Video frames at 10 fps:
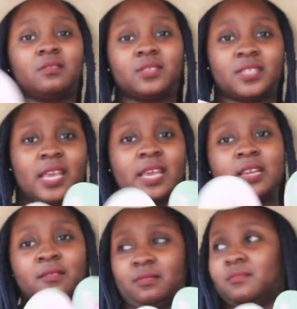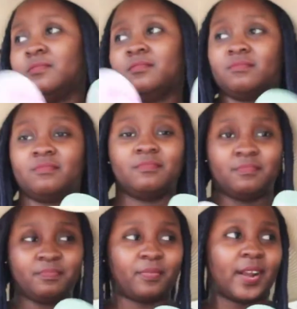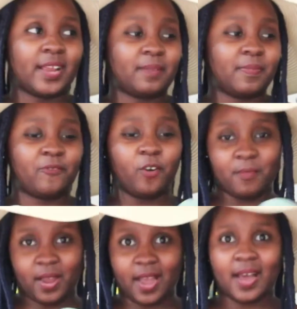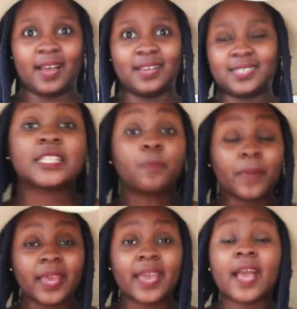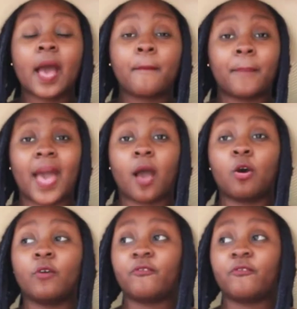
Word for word: see it break before my eyes. Speaking about